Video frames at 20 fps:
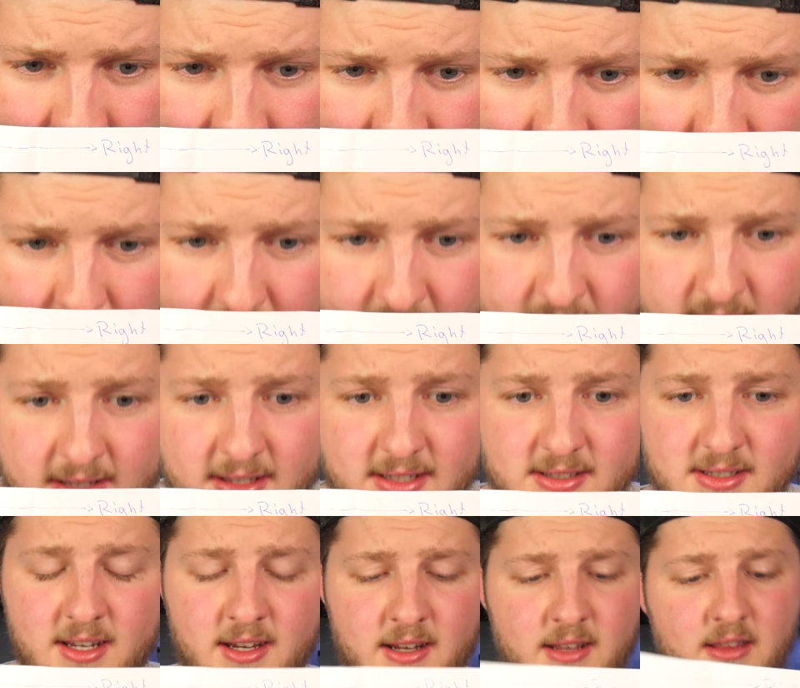According to
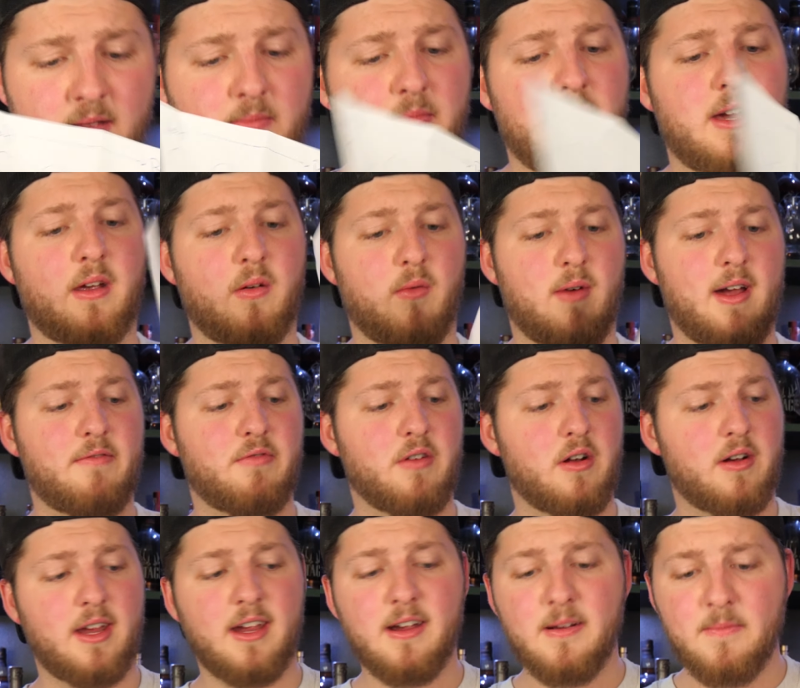this key that my wife
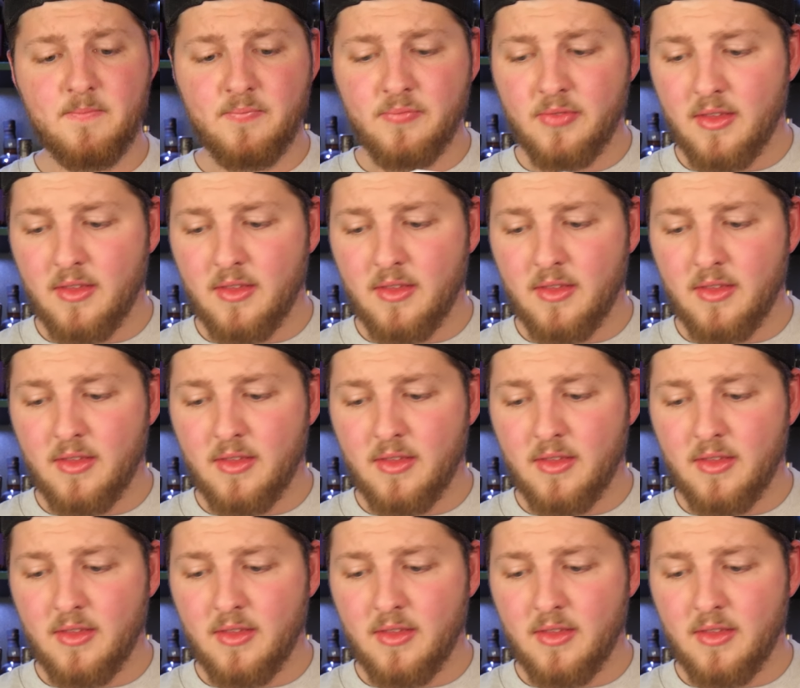wrote here,